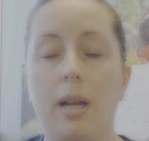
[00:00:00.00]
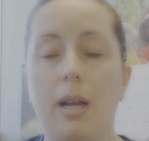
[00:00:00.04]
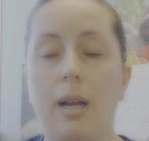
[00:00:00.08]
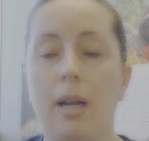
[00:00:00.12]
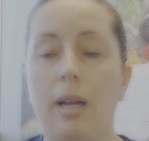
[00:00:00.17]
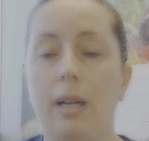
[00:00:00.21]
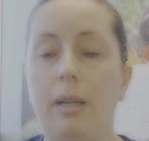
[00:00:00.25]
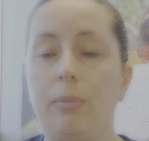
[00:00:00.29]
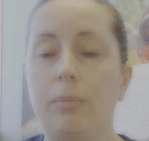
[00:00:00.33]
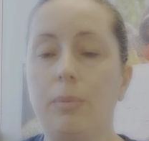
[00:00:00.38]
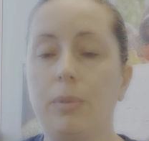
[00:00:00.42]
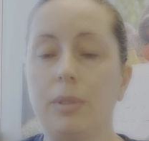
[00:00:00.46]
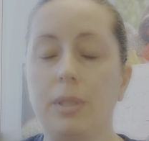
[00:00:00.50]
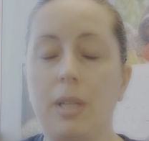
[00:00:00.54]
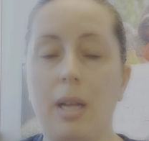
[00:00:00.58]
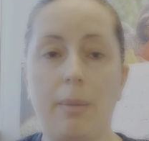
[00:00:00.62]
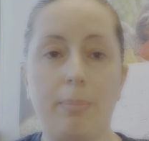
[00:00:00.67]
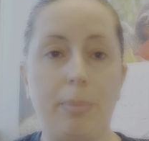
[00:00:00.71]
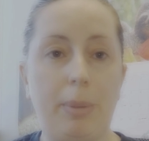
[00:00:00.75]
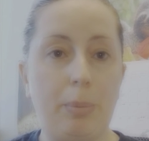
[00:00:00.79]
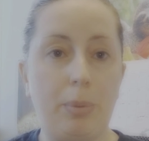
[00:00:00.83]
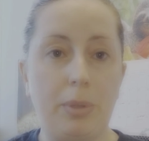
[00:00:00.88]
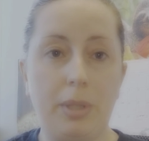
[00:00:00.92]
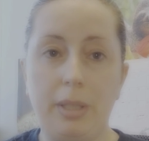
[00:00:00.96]
I will
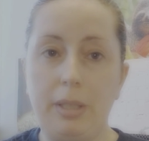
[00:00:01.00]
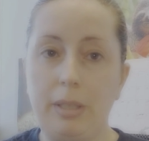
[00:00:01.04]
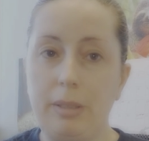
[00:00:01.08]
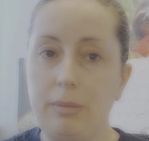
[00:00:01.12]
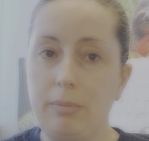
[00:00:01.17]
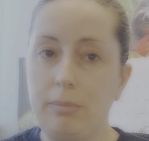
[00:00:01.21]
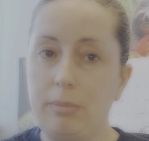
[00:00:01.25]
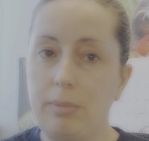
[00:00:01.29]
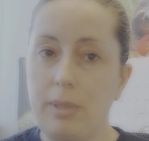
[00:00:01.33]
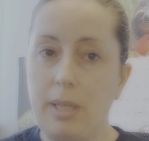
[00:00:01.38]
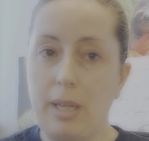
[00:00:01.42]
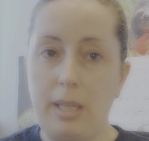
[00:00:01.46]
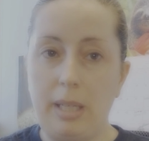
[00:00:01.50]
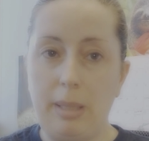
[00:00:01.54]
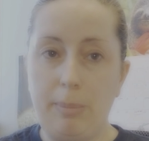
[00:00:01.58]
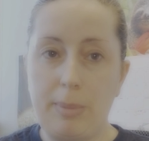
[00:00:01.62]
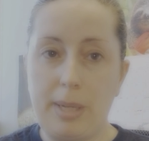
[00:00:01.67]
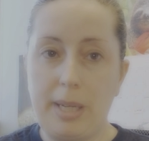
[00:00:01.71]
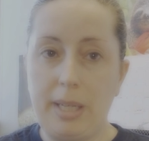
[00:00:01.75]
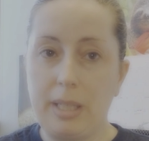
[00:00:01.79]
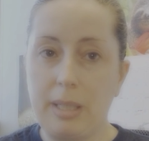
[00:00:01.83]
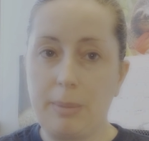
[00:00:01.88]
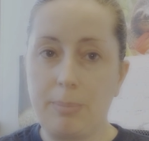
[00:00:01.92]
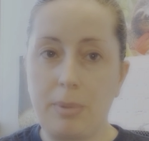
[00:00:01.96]
not be putting any
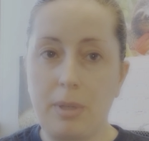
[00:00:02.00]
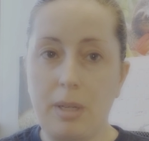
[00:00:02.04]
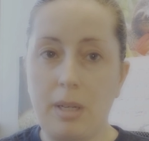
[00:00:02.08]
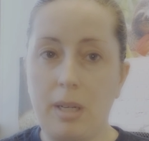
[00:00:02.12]
makeup